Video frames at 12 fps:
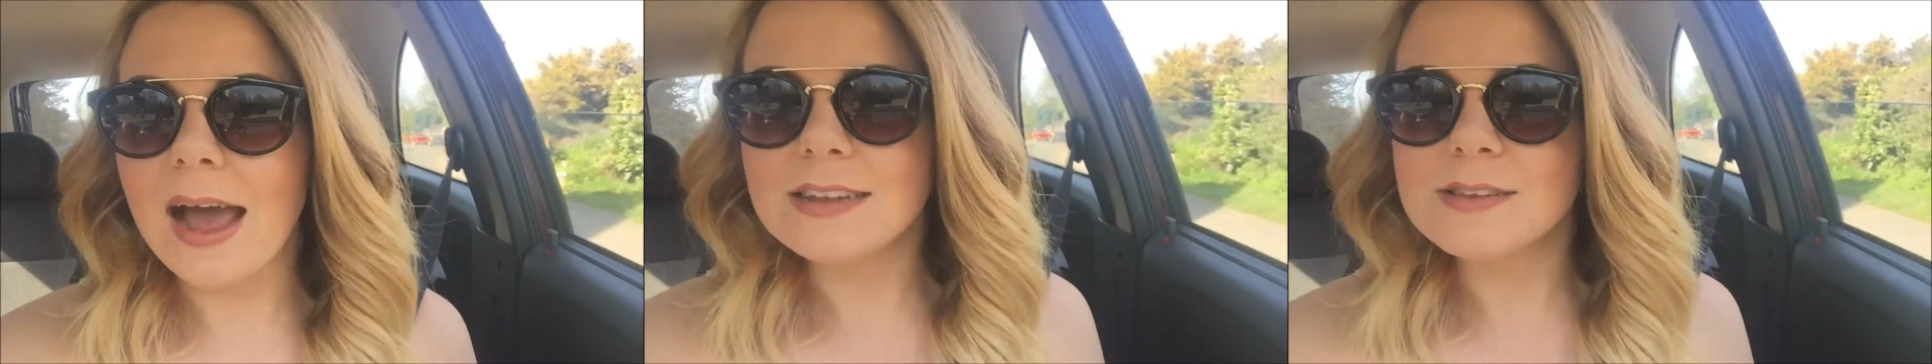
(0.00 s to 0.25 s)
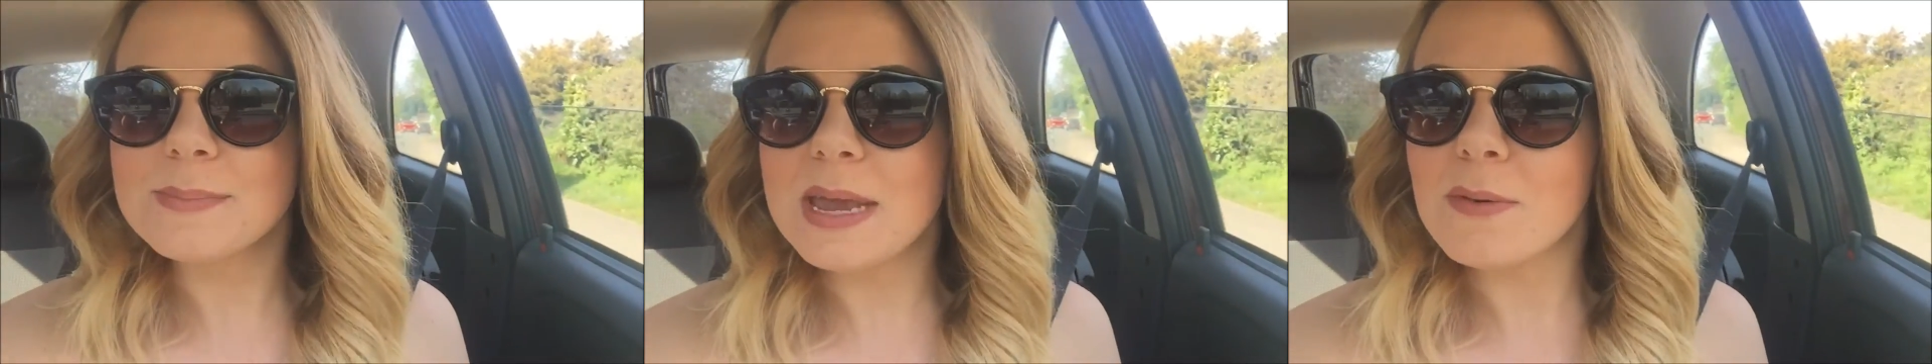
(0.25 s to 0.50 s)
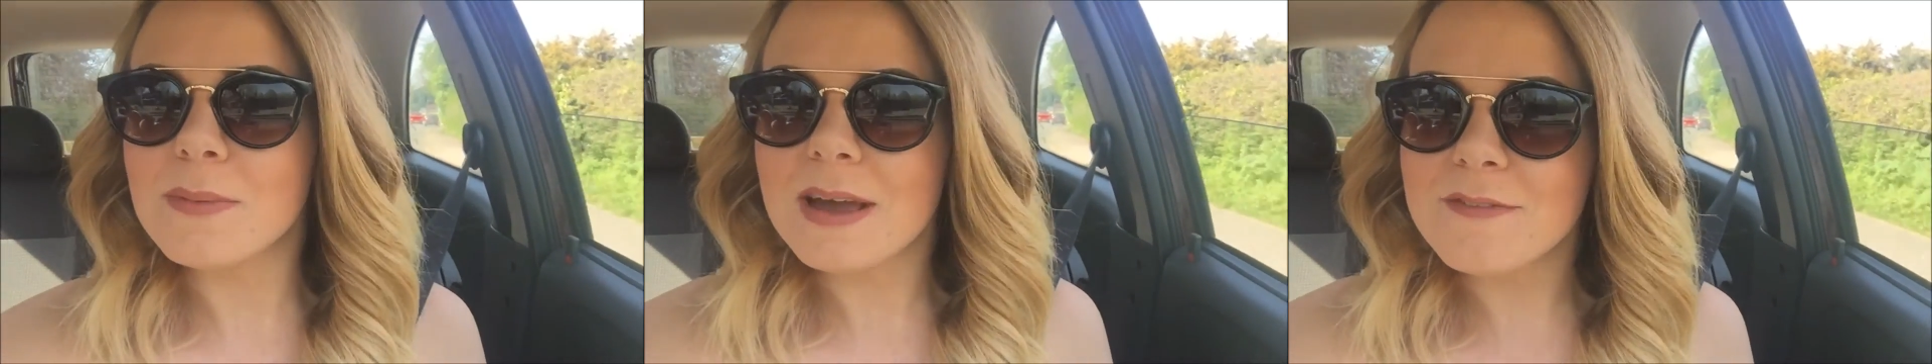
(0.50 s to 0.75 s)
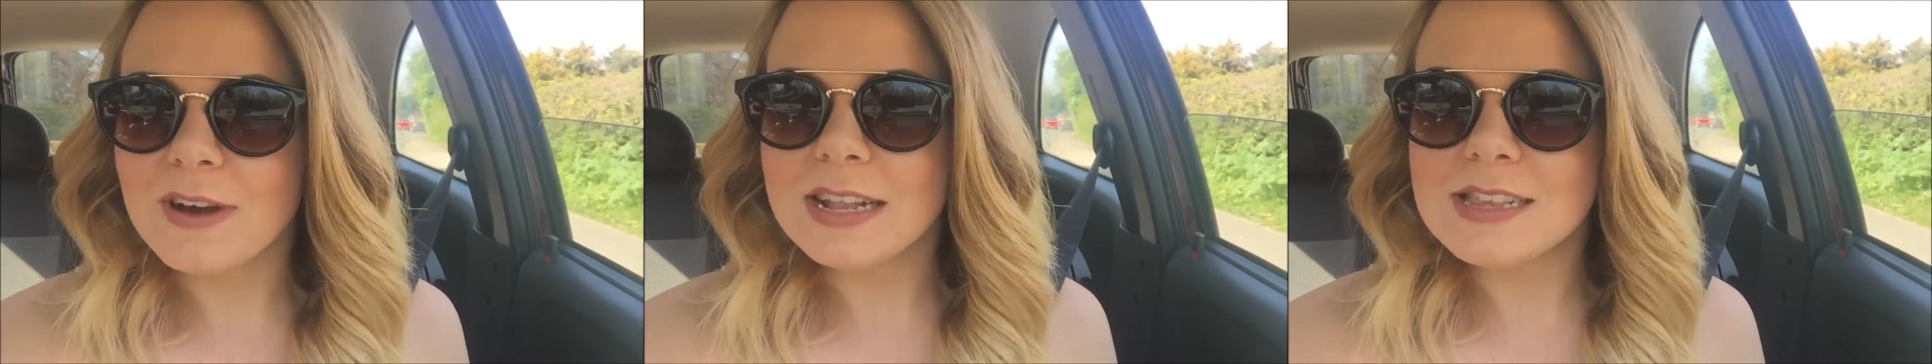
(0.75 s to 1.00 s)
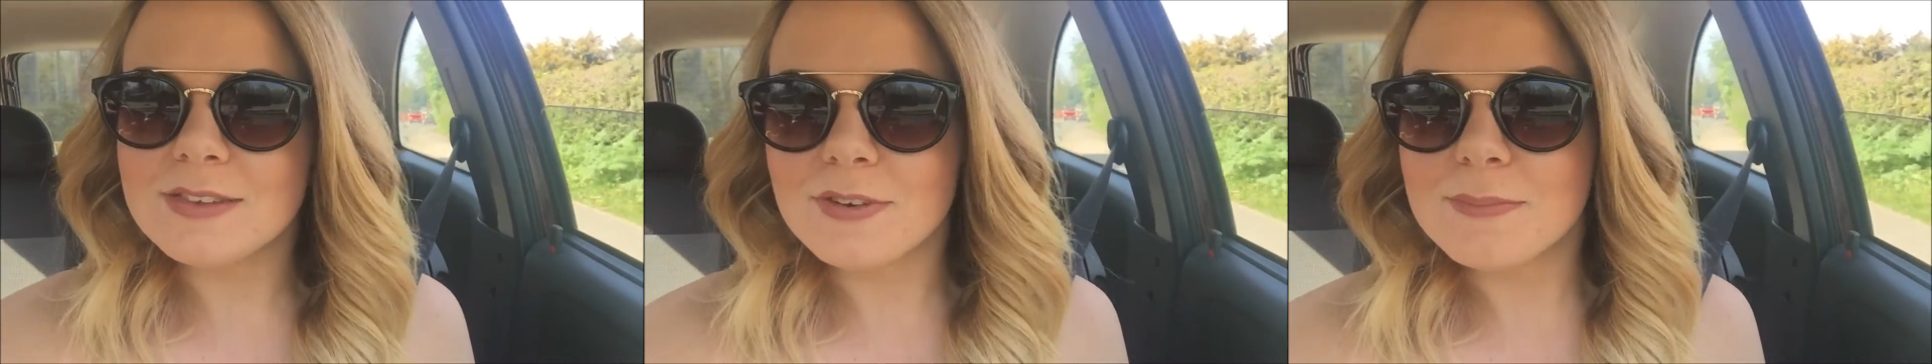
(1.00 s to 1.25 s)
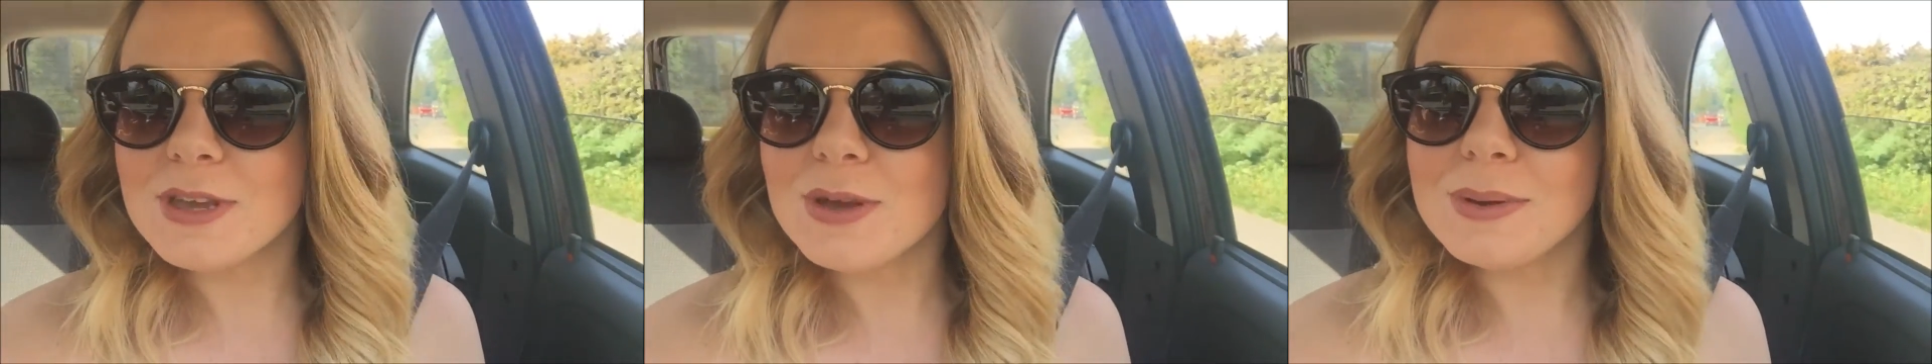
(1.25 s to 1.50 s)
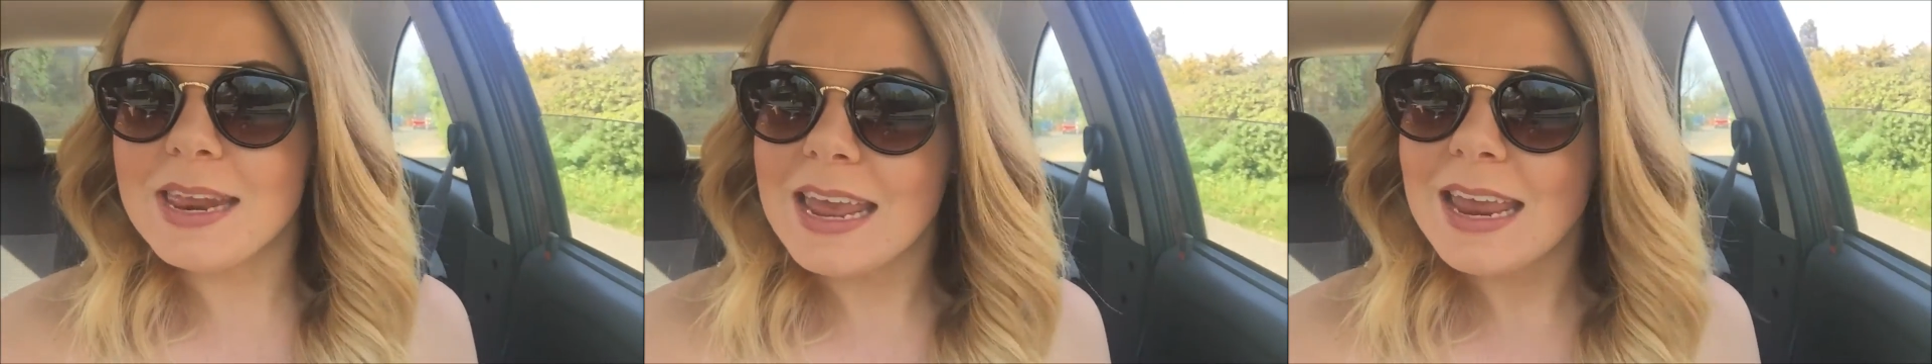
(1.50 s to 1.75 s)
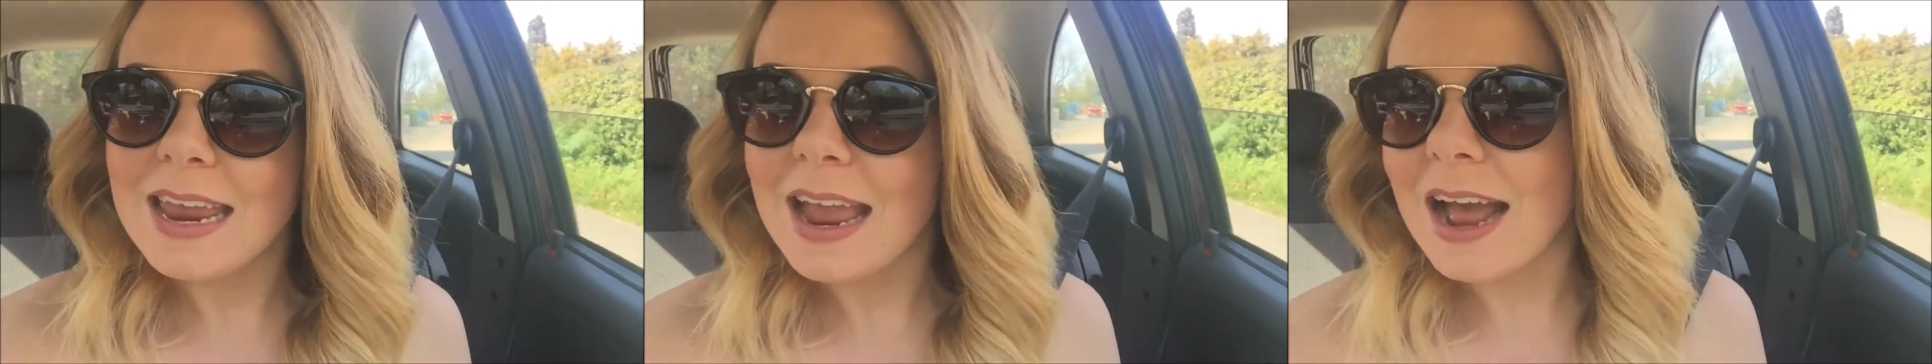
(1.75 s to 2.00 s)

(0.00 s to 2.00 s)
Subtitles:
and meet all my friends from uni